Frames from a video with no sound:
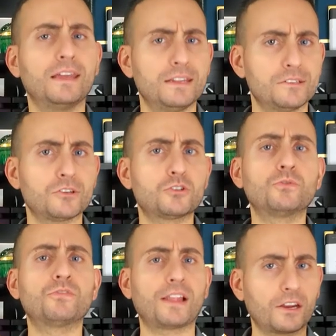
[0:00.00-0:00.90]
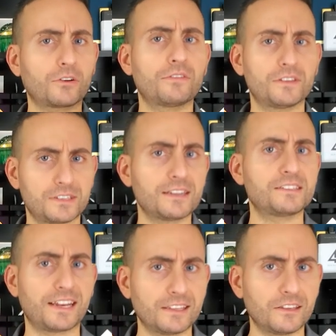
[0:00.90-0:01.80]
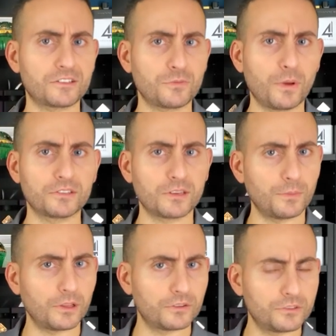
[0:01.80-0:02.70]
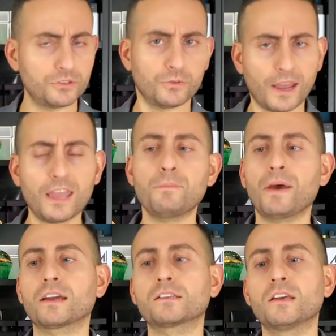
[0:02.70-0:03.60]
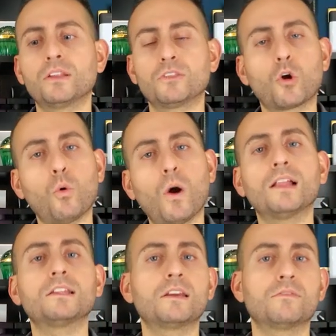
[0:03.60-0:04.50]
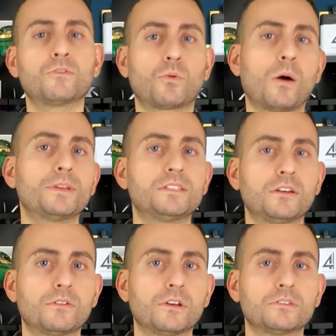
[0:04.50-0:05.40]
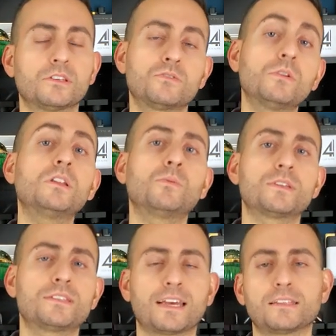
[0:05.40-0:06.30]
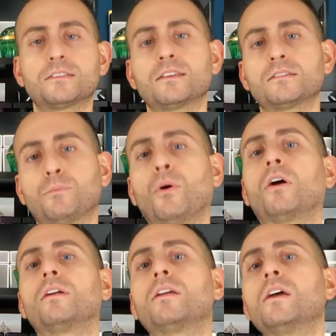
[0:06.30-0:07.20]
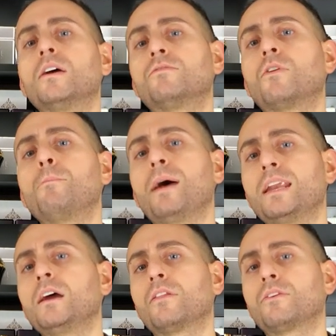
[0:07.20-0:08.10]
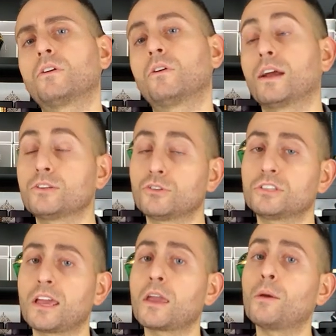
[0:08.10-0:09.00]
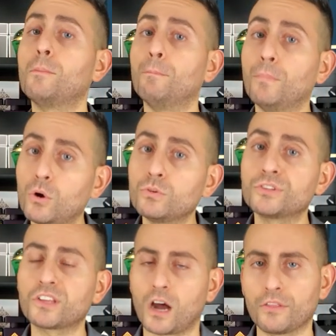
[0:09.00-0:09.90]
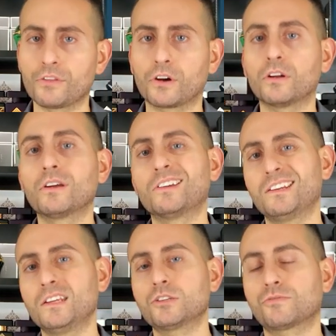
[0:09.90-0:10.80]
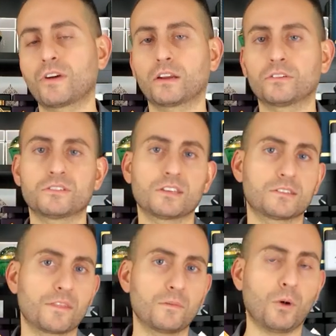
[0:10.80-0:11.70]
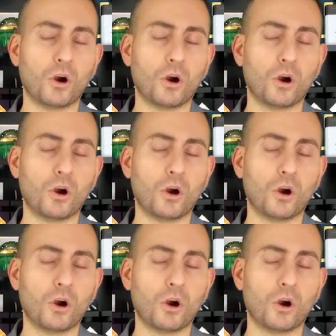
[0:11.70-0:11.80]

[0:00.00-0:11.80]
it is a true flanker in the sense that it does smell similar to Apex, but the quality of the raw materials is really what sets this apart from many other, or I should say most other, niche fragrances on the